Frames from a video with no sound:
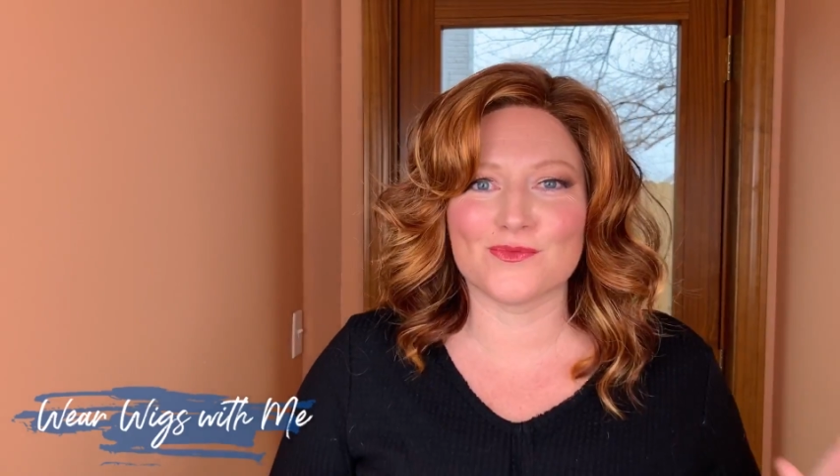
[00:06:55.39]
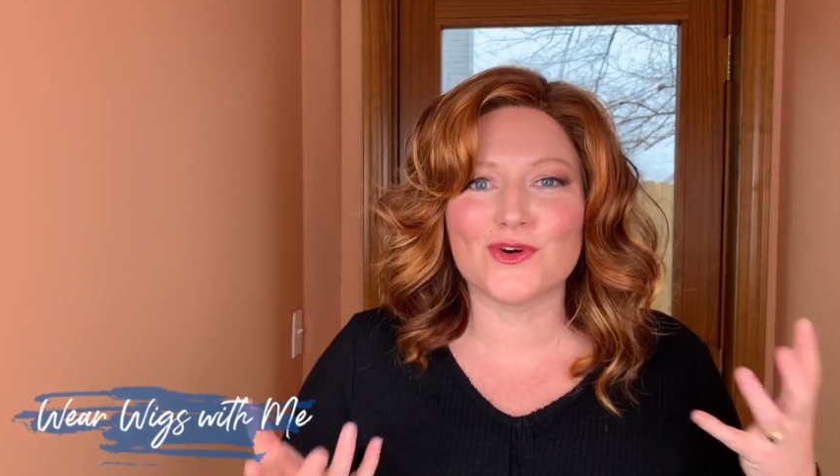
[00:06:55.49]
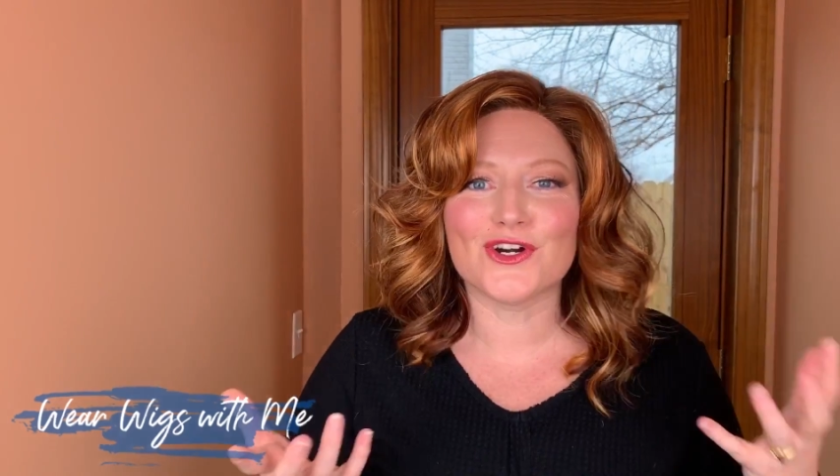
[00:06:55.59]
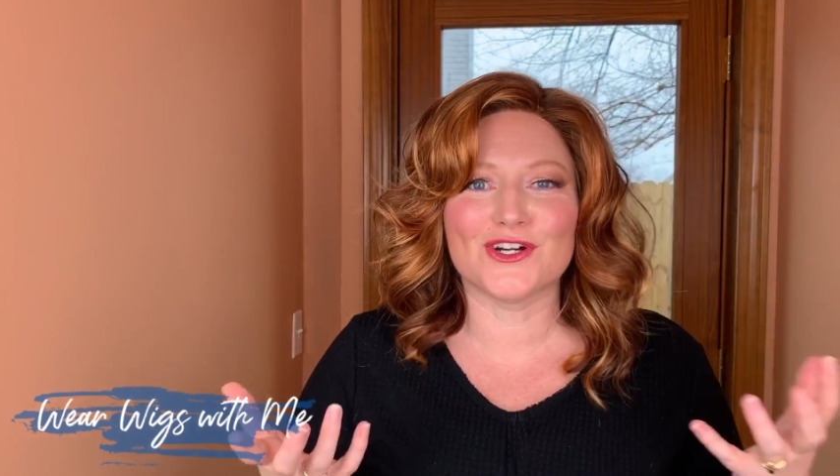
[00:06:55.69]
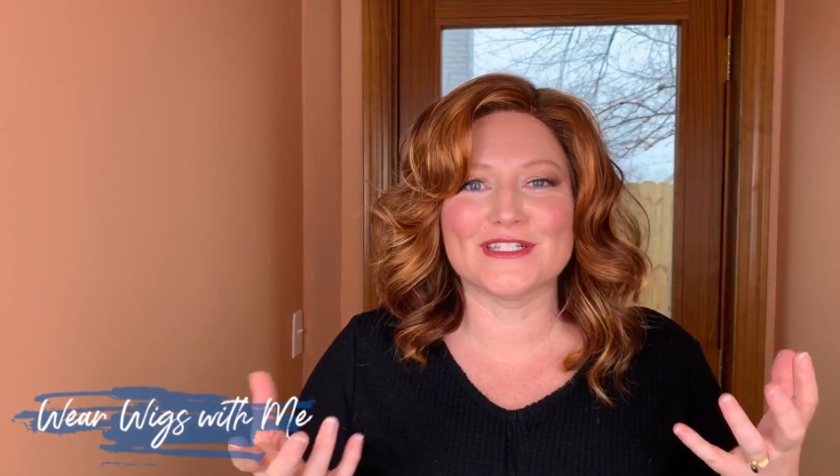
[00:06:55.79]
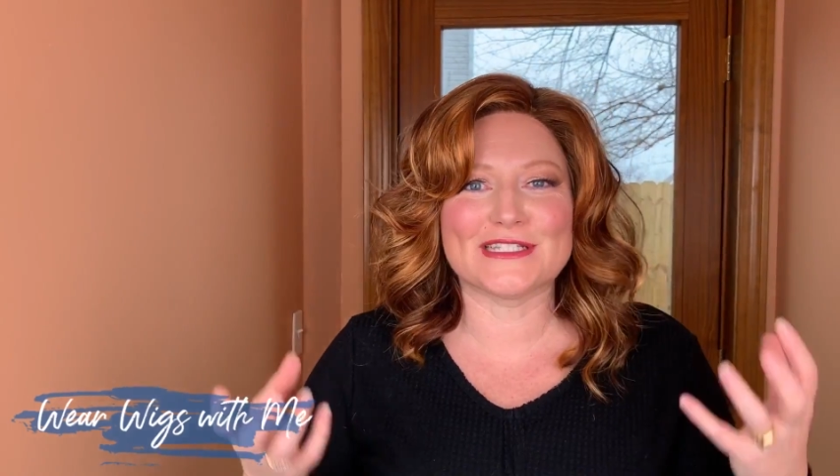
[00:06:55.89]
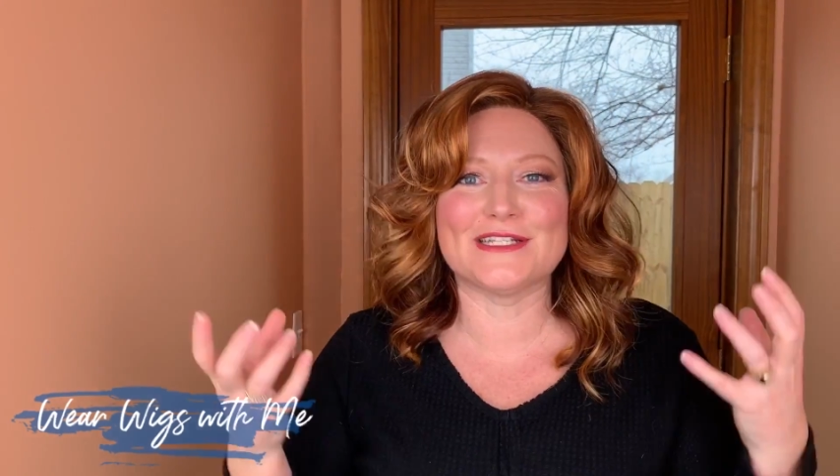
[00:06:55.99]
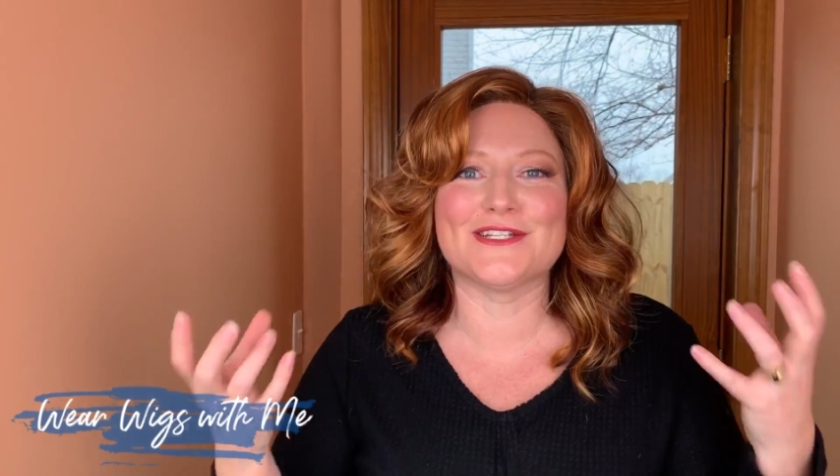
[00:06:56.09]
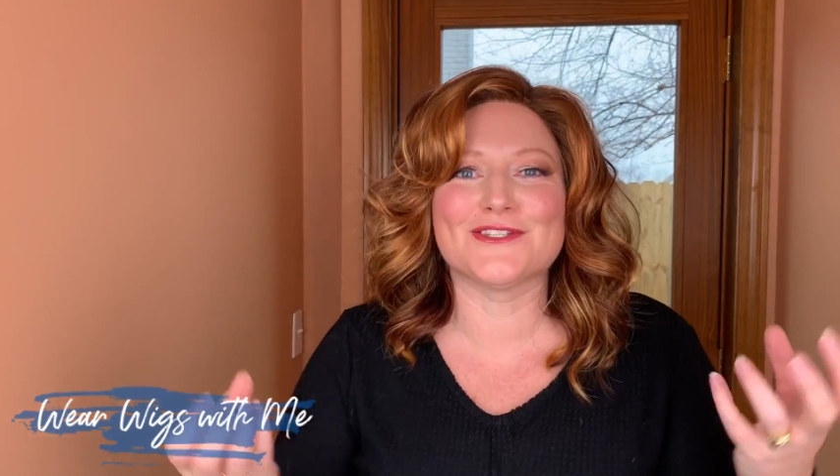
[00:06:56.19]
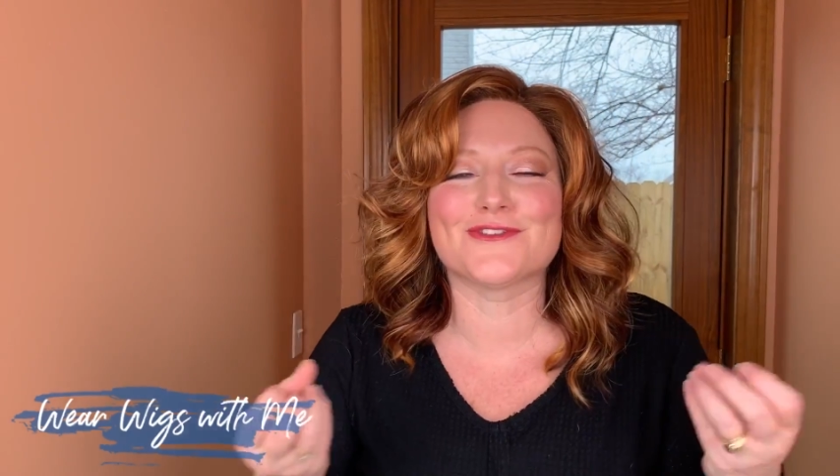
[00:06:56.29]
words to
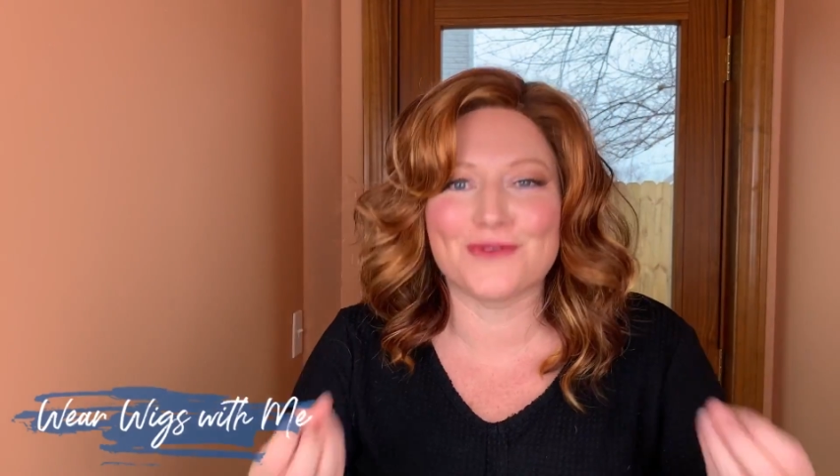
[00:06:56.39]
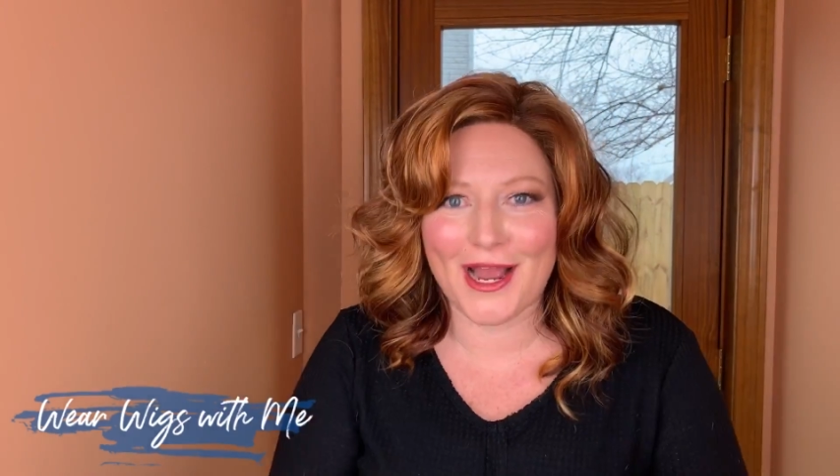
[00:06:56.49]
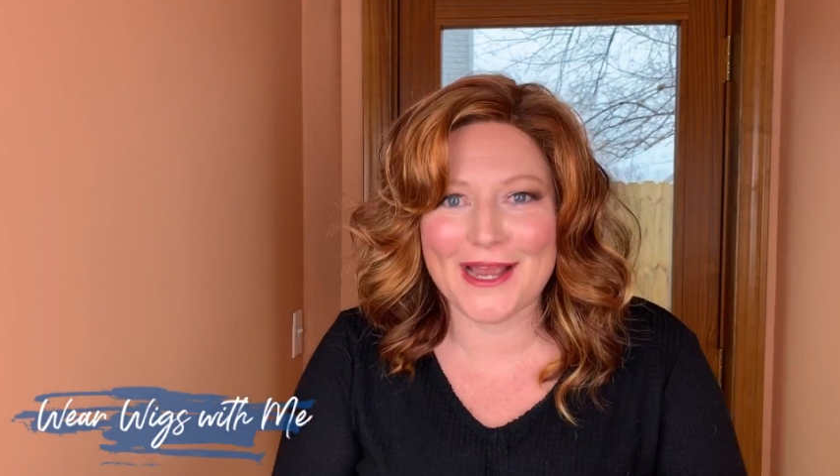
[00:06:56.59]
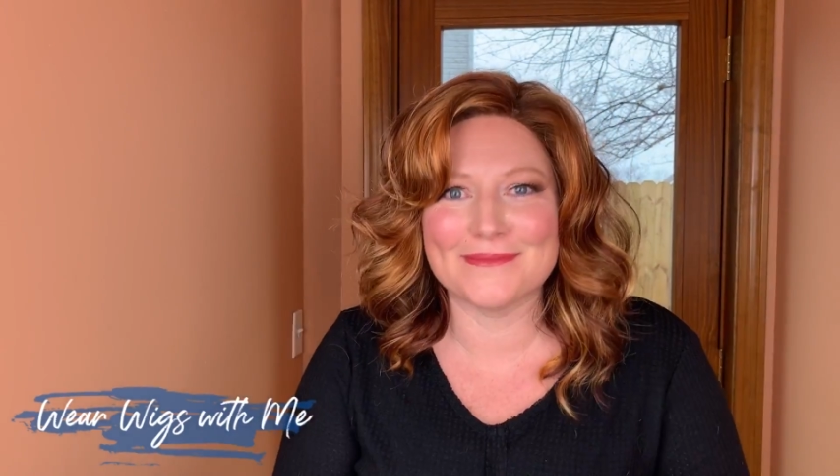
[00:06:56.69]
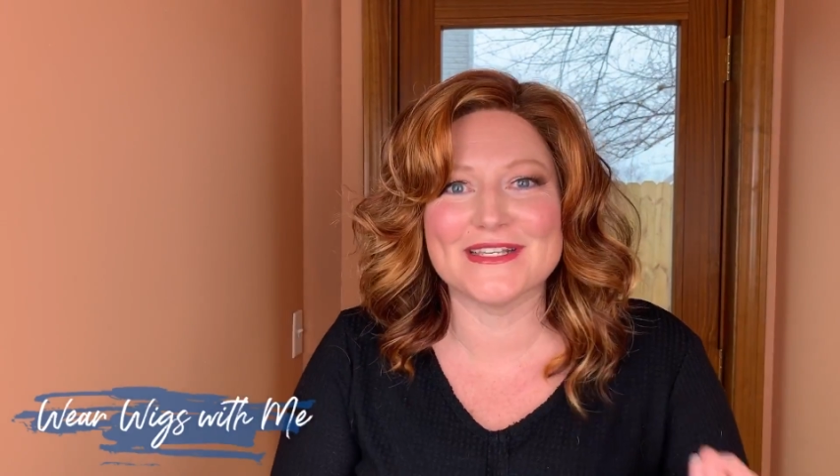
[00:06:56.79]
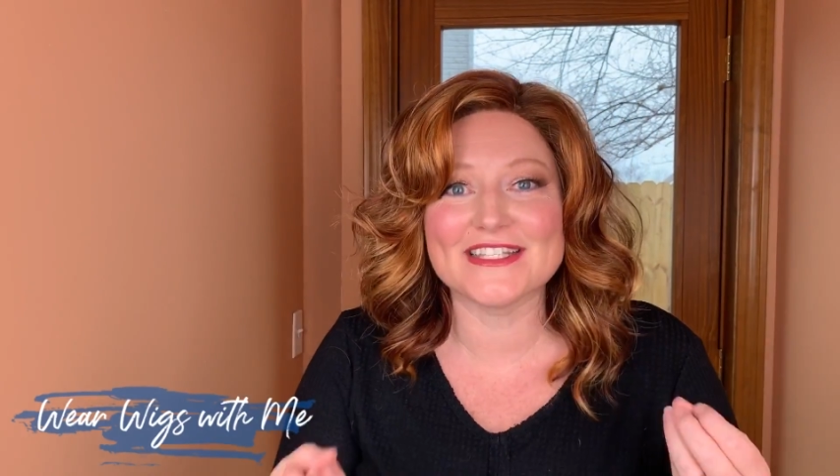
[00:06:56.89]
describe this